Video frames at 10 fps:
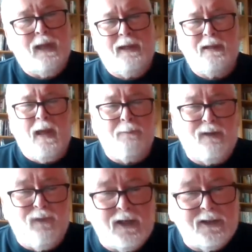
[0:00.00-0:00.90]
and I'm
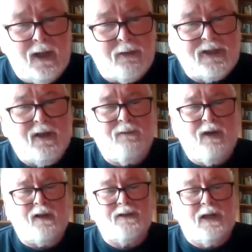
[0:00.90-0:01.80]
being very generous here,
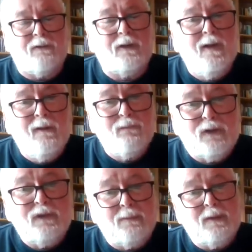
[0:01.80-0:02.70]
very conservative,
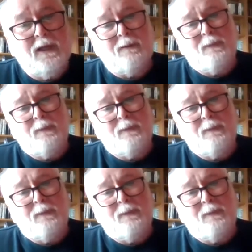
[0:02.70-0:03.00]
50% of